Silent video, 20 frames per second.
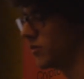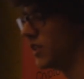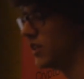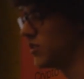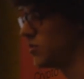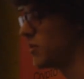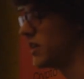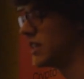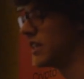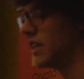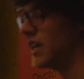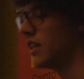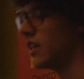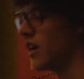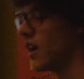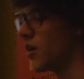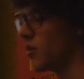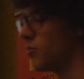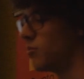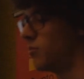These metadata
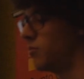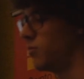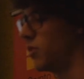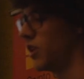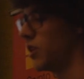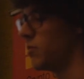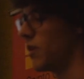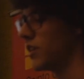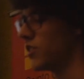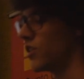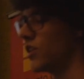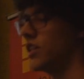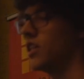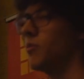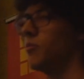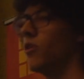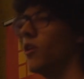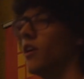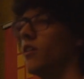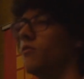are pretty much
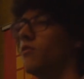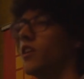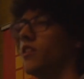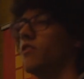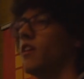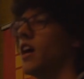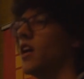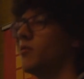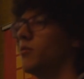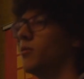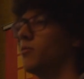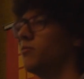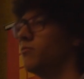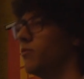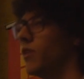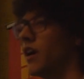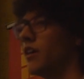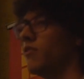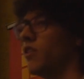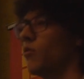readable and verifiable
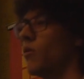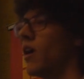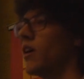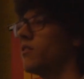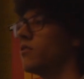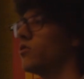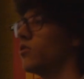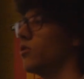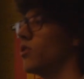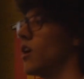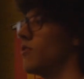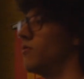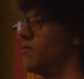by everyone, so you